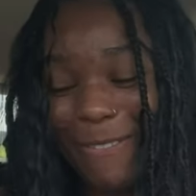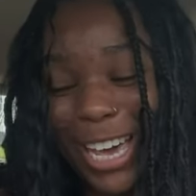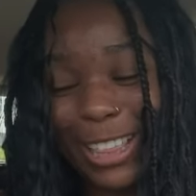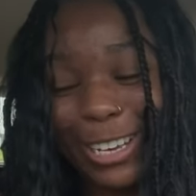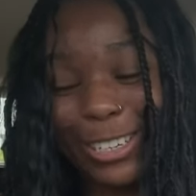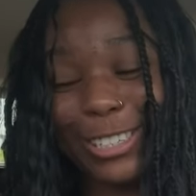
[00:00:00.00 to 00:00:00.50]

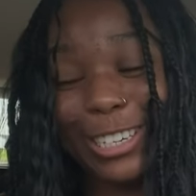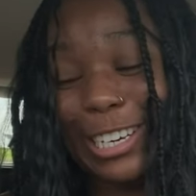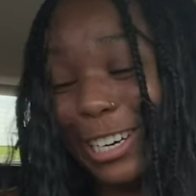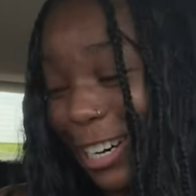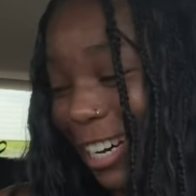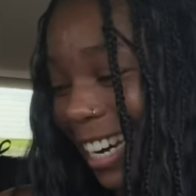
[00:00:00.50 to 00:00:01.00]
man looks
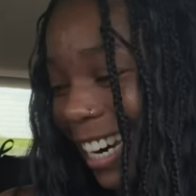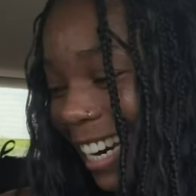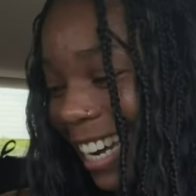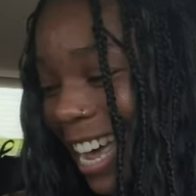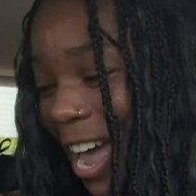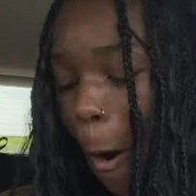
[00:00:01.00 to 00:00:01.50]

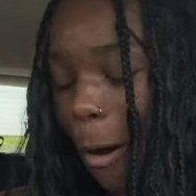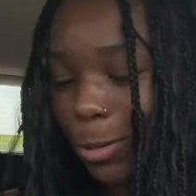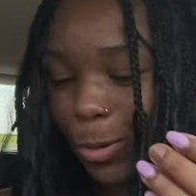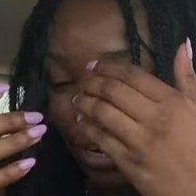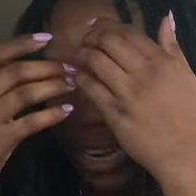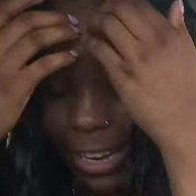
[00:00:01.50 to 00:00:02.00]
good. I'm
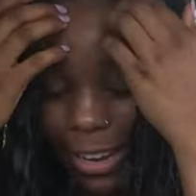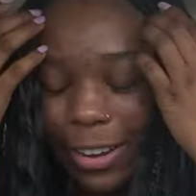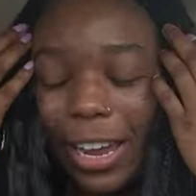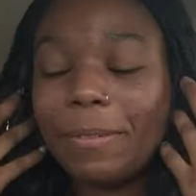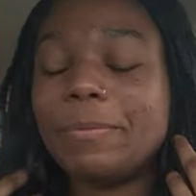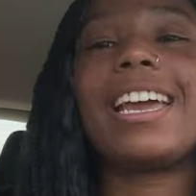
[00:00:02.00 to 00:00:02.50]
sweating.
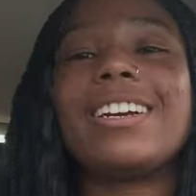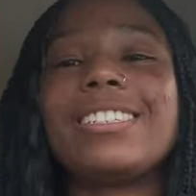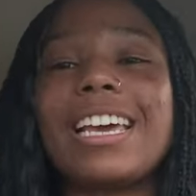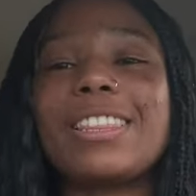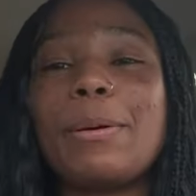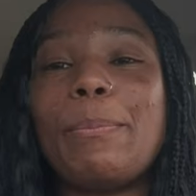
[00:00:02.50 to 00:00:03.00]
Okay, here's
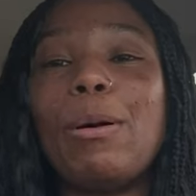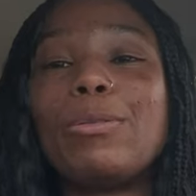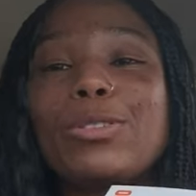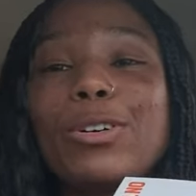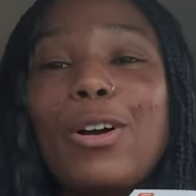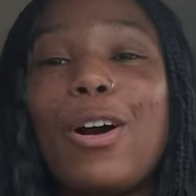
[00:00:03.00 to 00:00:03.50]
like the
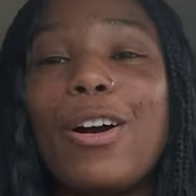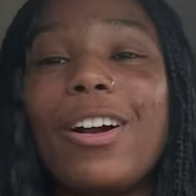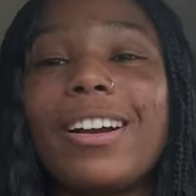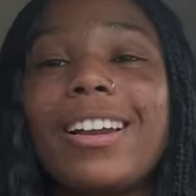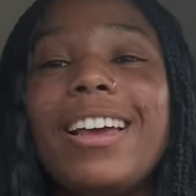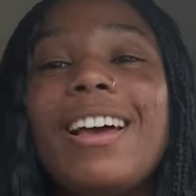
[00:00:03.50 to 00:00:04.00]
poster
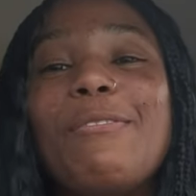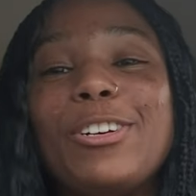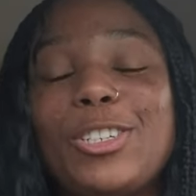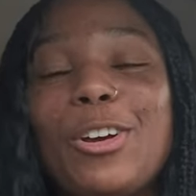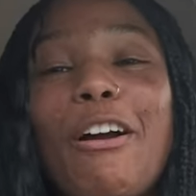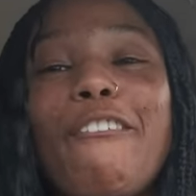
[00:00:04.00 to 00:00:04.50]
card. I'm gonna
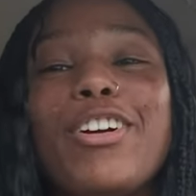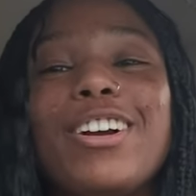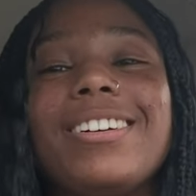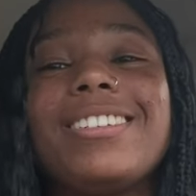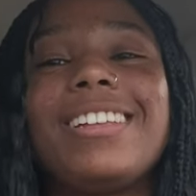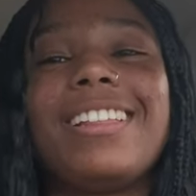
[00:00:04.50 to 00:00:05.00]
show y'all
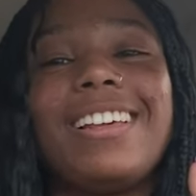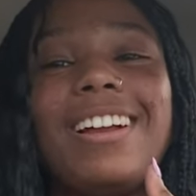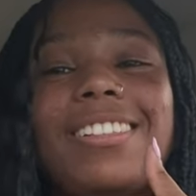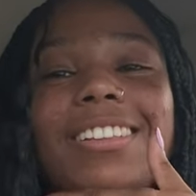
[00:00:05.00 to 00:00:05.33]
first and then I'll